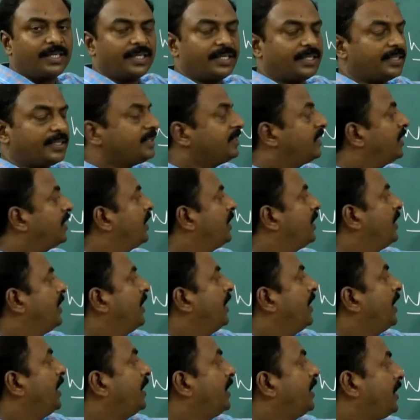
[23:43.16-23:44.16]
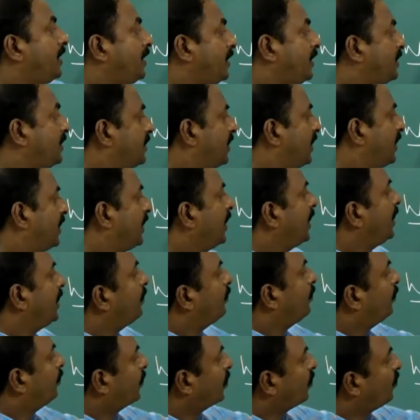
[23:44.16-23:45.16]
is, it is,
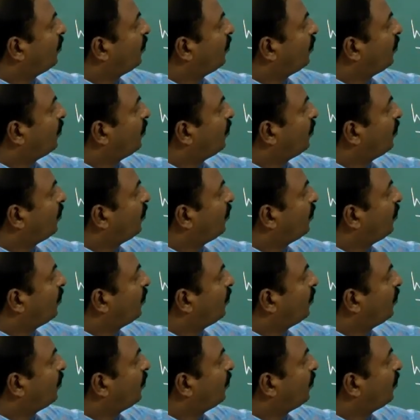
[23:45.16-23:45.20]
it